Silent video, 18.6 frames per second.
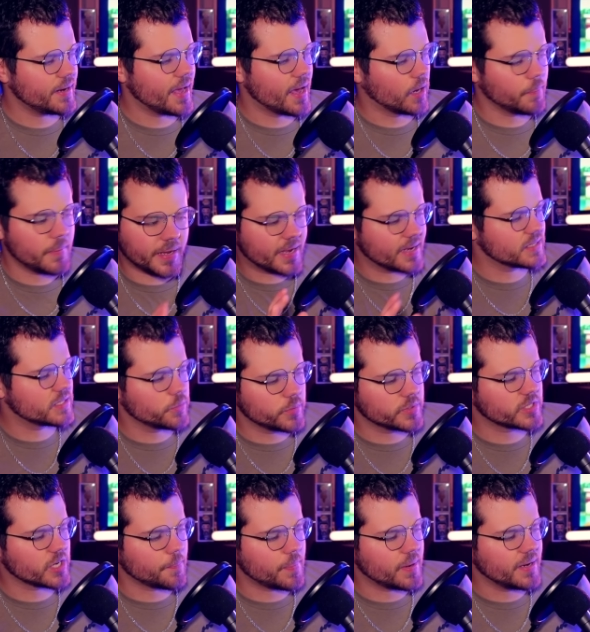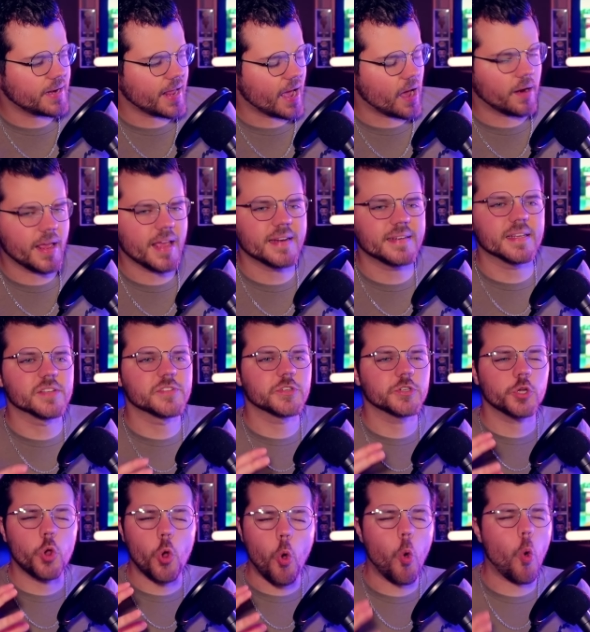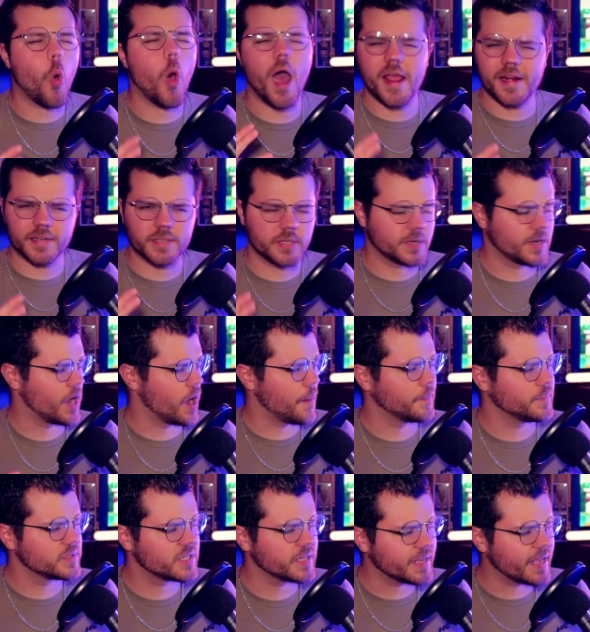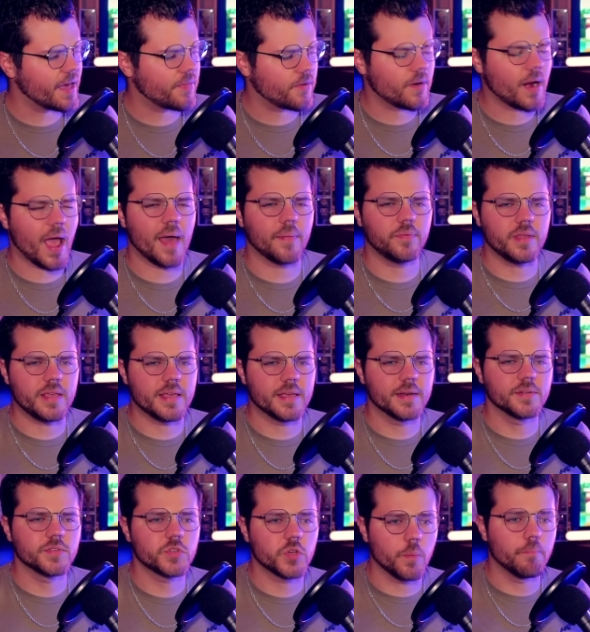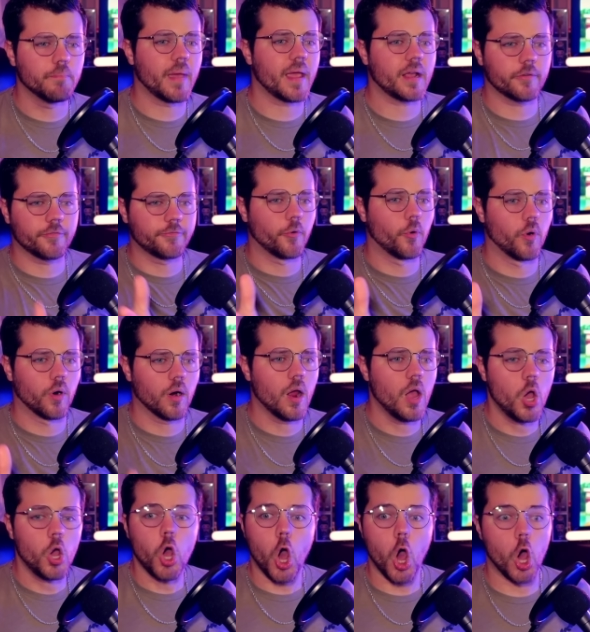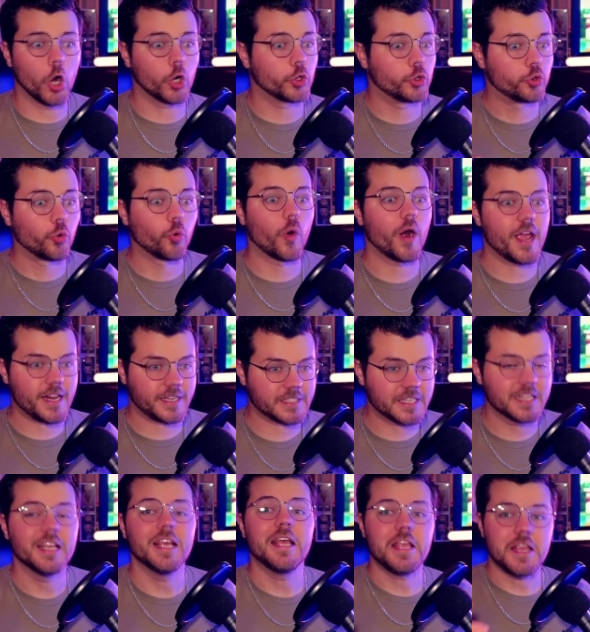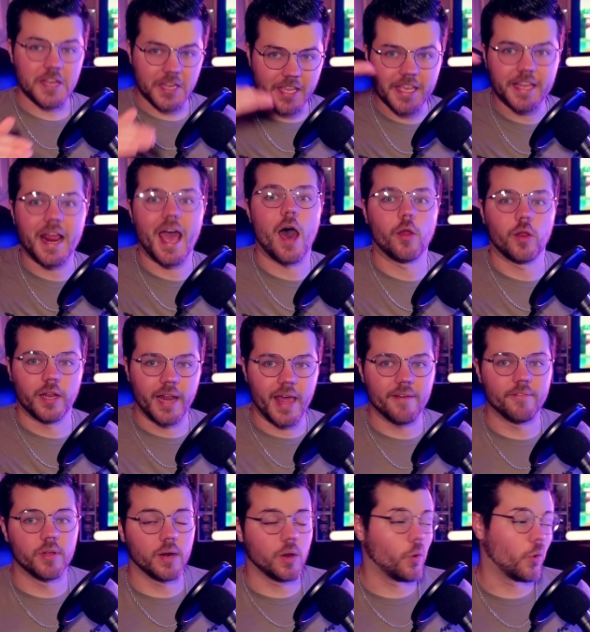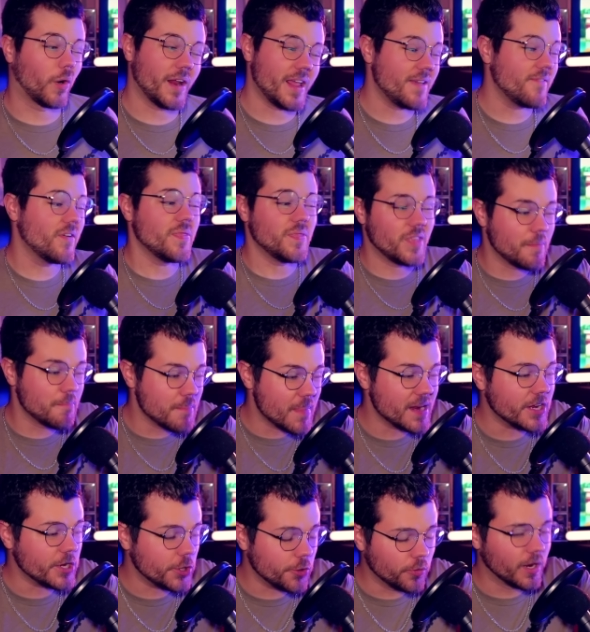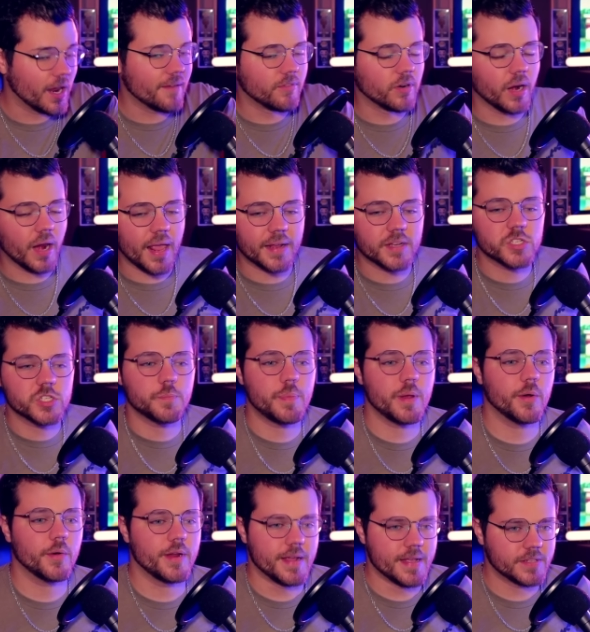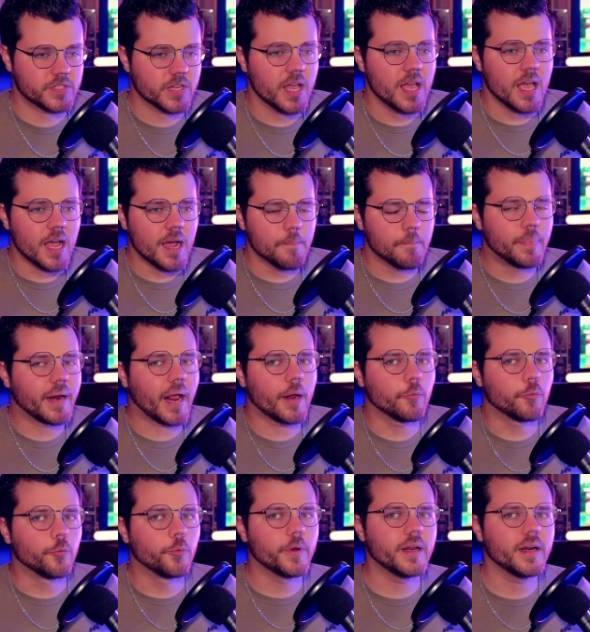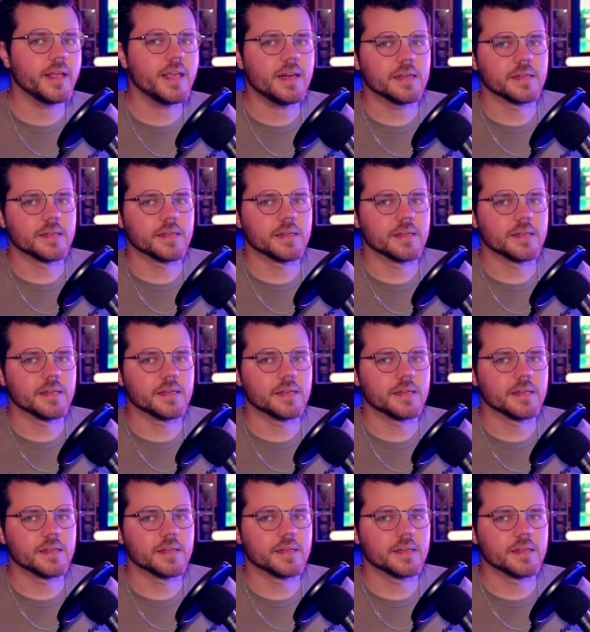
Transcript: down. Because it was up and down, it doesn't quite come together at the end to make for a great Get Out level or even The Menu level experience, but I really